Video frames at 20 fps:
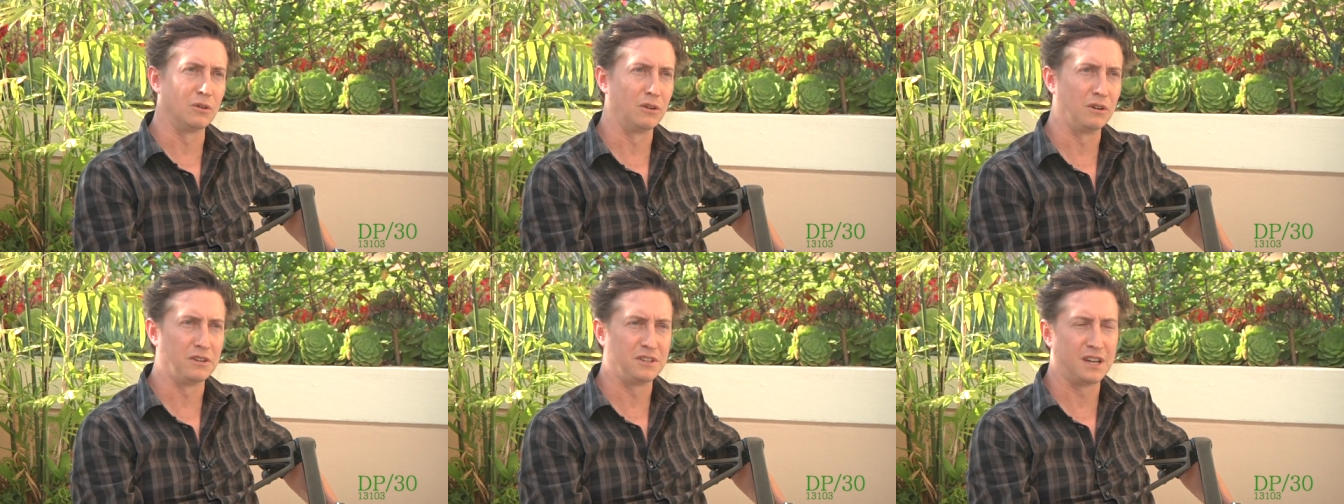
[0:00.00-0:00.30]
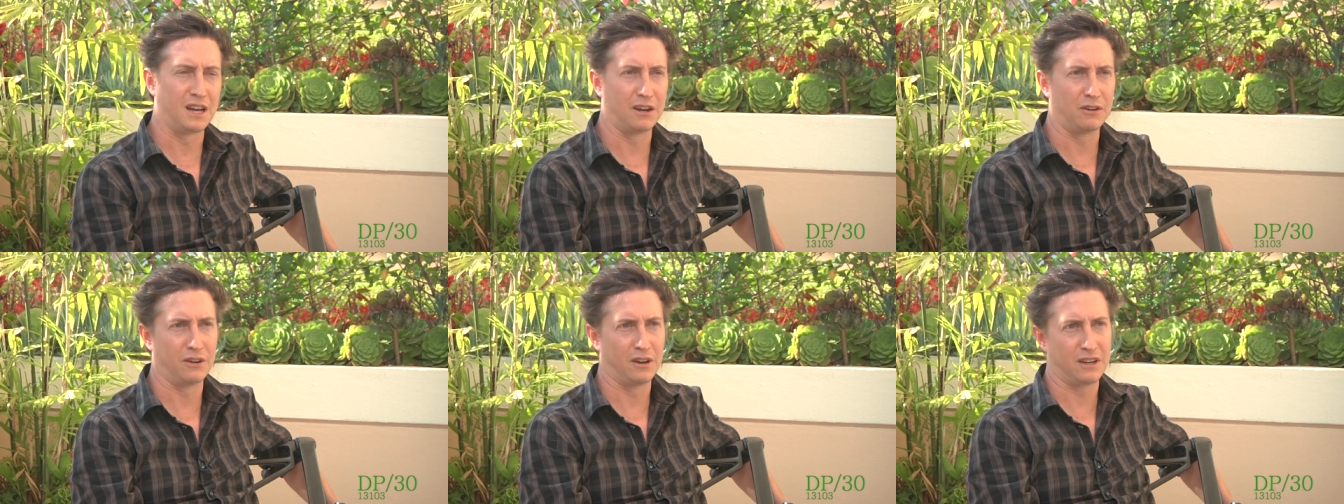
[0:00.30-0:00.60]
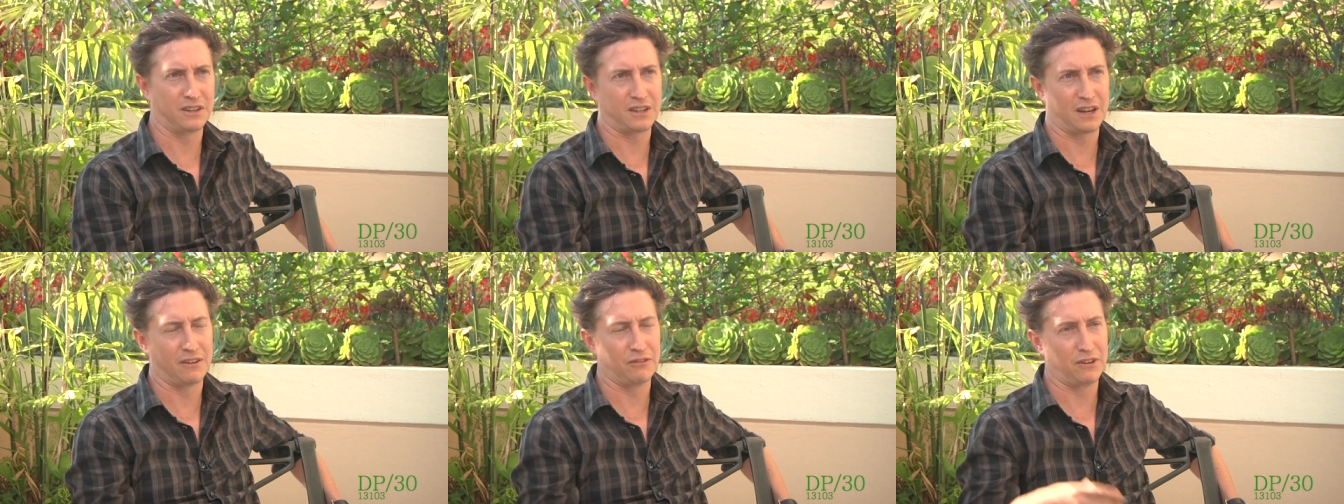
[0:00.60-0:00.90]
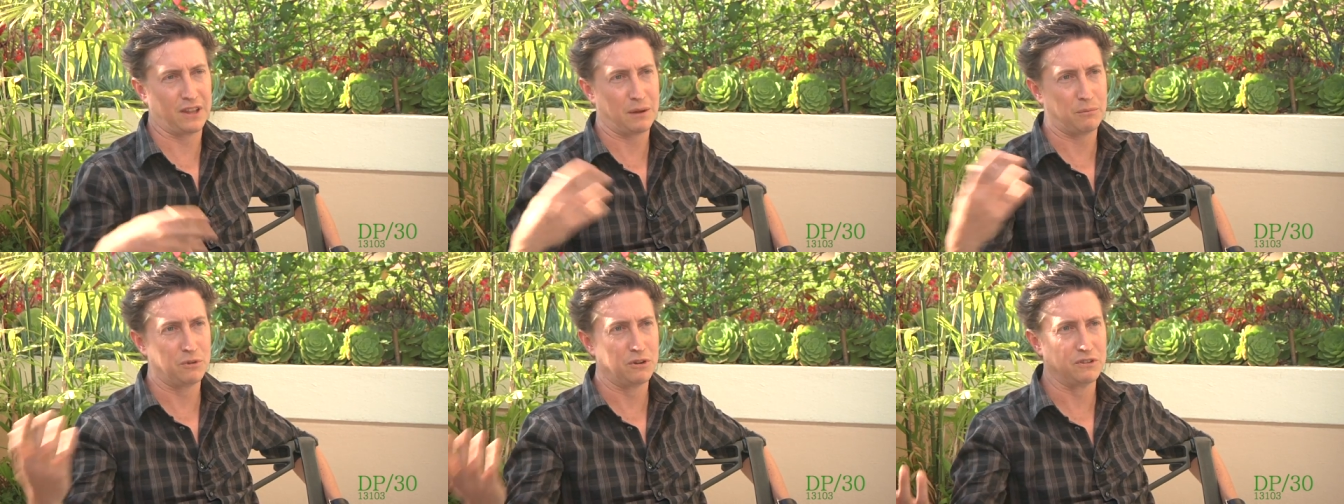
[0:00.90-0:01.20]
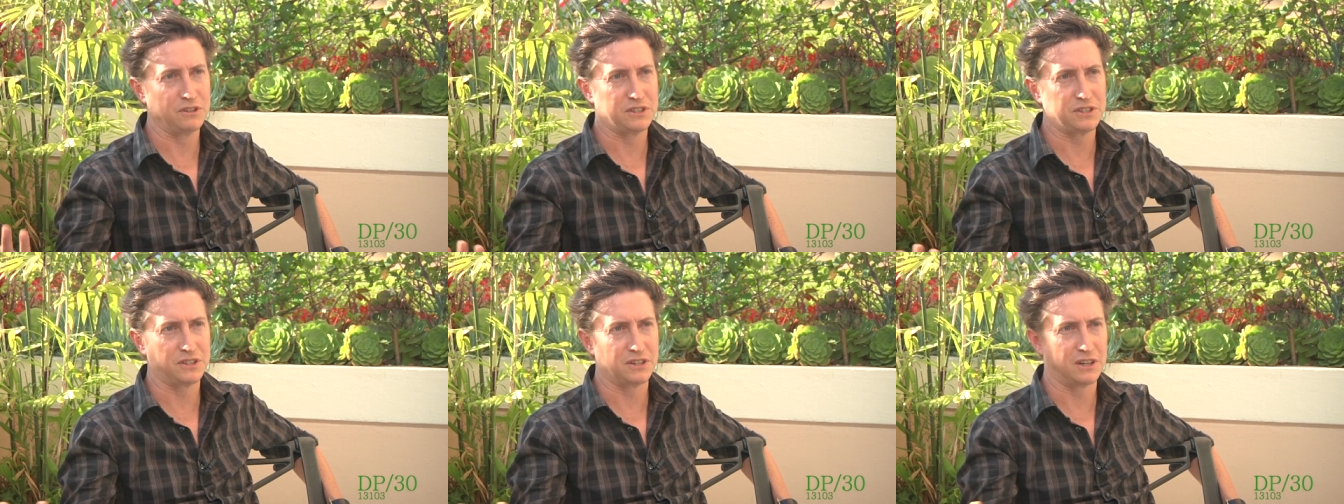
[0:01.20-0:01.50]
or it's not the right time for that
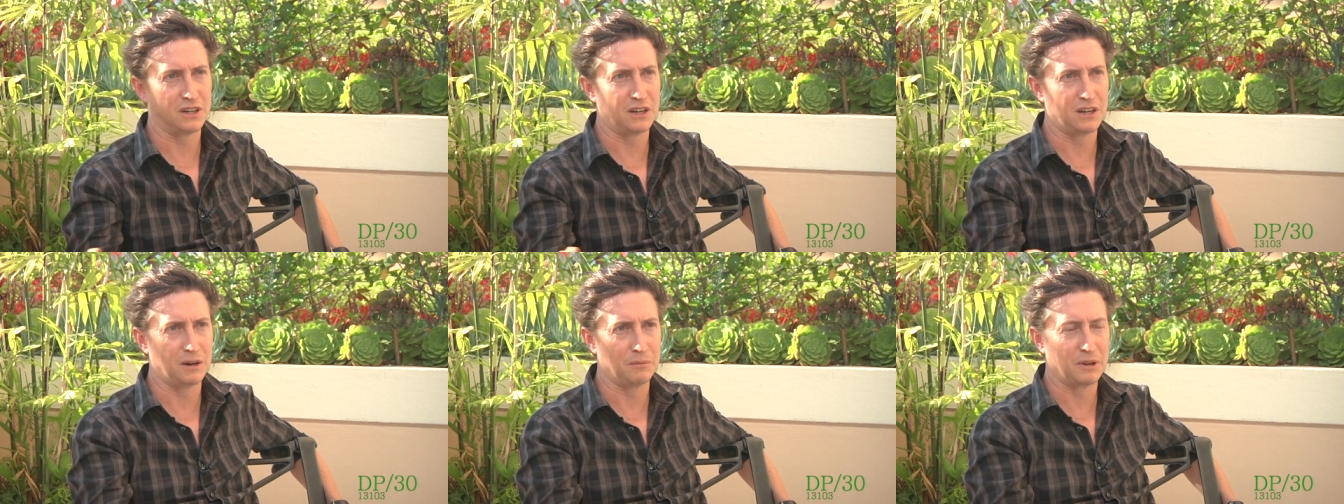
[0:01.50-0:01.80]
movie star.